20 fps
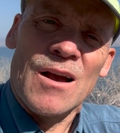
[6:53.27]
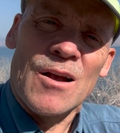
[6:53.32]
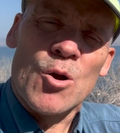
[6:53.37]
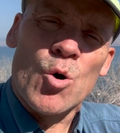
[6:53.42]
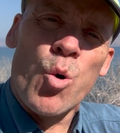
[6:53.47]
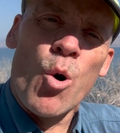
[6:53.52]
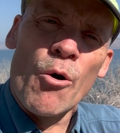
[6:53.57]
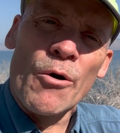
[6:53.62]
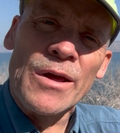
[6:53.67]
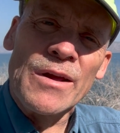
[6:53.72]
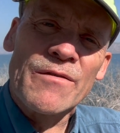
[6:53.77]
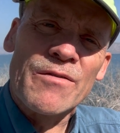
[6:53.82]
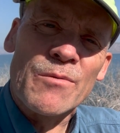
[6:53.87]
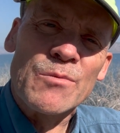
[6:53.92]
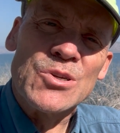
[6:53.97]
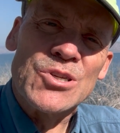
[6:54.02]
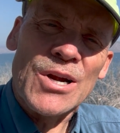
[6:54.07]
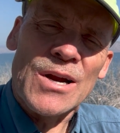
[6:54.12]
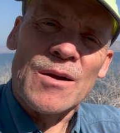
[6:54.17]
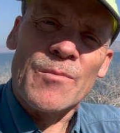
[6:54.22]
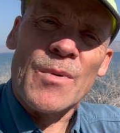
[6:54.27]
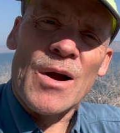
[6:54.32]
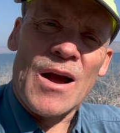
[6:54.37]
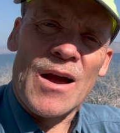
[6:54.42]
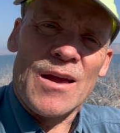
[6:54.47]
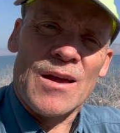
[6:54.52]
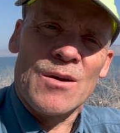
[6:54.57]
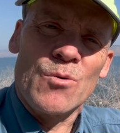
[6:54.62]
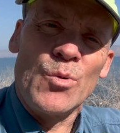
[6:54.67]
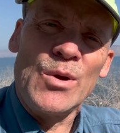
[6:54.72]
quoting from
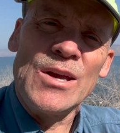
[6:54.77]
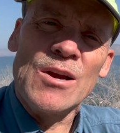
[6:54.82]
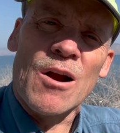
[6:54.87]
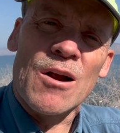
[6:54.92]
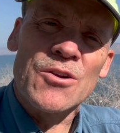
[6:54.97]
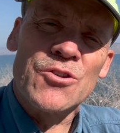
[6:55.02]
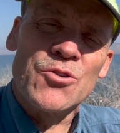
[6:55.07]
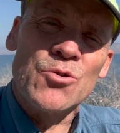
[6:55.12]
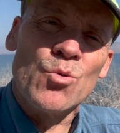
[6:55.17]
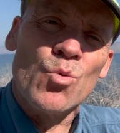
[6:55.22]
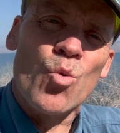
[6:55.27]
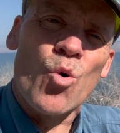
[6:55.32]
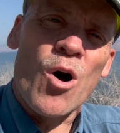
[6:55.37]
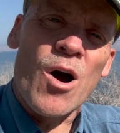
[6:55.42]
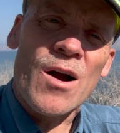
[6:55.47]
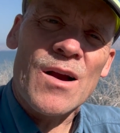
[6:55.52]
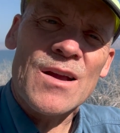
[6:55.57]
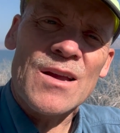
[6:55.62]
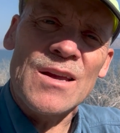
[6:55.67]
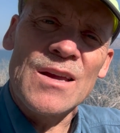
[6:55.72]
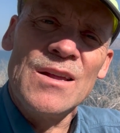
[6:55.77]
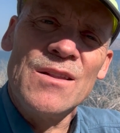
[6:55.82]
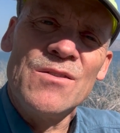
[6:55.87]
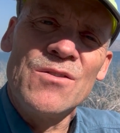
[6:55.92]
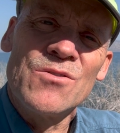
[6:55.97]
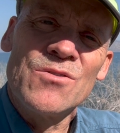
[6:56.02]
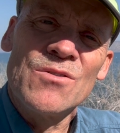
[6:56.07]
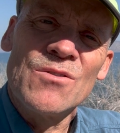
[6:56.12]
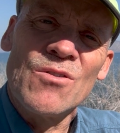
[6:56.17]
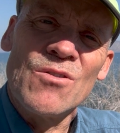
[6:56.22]
Jeremiah. We are to walk
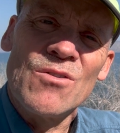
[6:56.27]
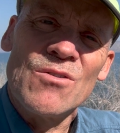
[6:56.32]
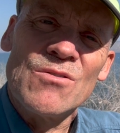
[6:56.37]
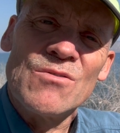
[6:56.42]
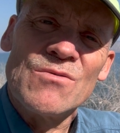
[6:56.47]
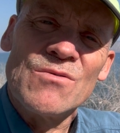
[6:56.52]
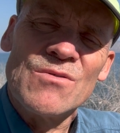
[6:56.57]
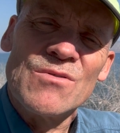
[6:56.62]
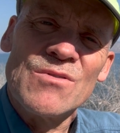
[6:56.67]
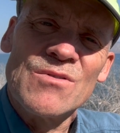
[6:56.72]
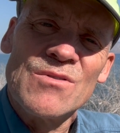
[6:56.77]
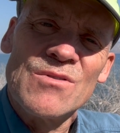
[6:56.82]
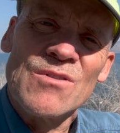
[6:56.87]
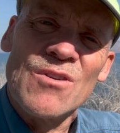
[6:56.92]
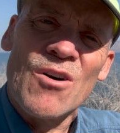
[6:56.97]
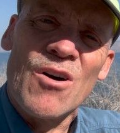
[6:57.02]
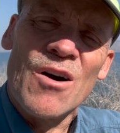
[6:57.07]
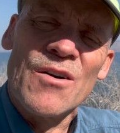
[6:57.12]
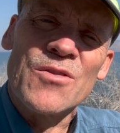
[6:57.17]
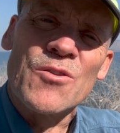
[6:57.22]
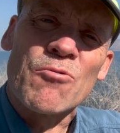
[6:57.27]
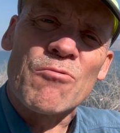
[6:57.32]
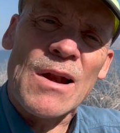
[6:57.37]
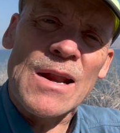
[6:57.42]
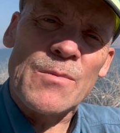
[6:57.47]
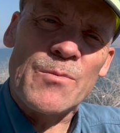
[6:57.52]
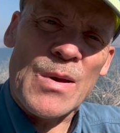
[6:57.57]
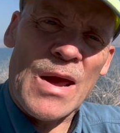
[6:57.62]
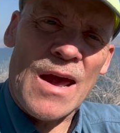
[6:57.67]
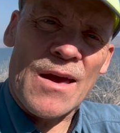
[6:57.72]
on the
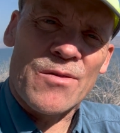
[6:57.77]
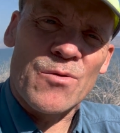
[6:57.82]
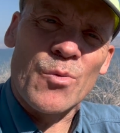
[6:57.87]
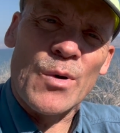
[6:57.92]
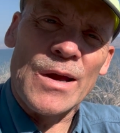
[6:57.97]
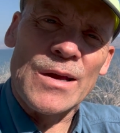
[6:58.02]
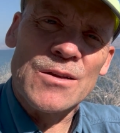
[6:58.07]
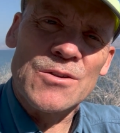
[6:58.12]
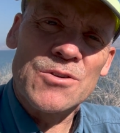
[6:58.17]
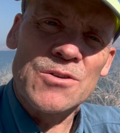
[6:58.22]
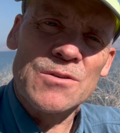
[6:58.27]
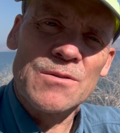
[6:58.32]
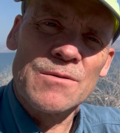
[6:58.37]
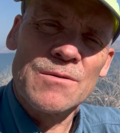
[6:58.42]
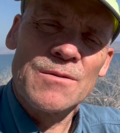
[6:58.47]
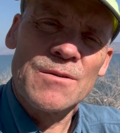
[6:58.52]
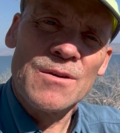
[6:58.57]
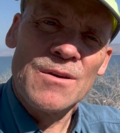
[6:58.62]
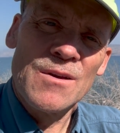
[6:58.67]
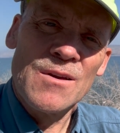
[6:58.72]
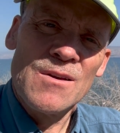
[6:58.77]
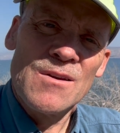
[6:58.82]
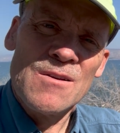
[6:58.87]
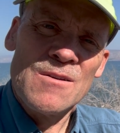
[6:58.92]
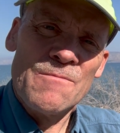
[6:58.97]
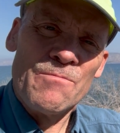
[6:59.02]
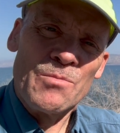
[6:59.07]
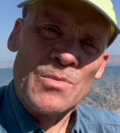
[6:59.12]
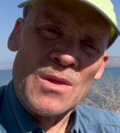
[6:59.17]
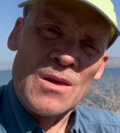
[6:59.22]
right pathways.
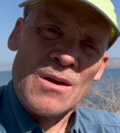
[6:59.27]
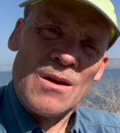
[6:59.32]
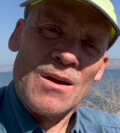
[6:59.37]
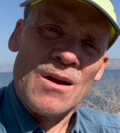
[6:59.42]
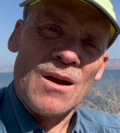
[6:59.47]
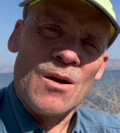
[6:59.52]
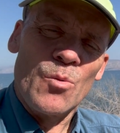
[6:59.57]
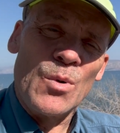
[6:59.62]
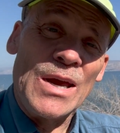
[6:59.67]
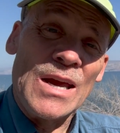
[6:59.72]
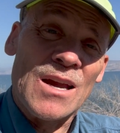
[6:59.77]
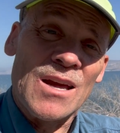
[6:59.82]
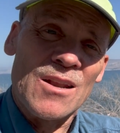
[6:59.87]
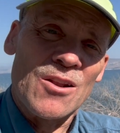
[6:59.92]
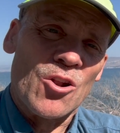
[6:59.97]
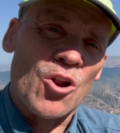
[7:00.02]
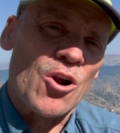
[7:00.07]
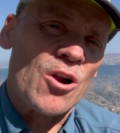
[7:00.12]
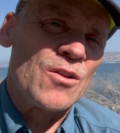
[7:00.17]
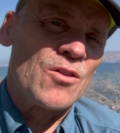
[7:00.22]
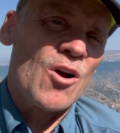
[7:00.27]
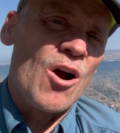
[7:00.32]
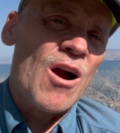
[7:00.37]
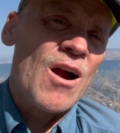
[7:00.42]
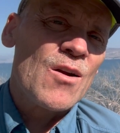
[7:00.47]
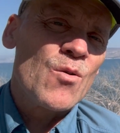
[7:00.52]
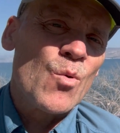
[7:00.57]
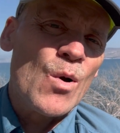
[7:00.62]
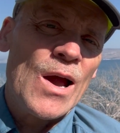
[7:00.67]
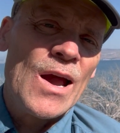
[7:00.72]
We can learn the
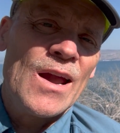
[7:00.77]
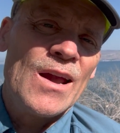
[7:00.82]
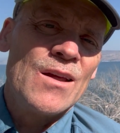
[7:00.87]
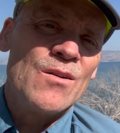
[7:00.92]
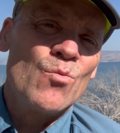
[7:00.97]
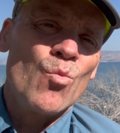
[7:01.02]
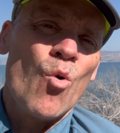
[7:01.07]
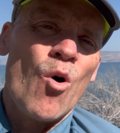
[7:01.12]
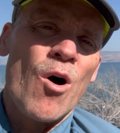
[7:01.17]
hard way and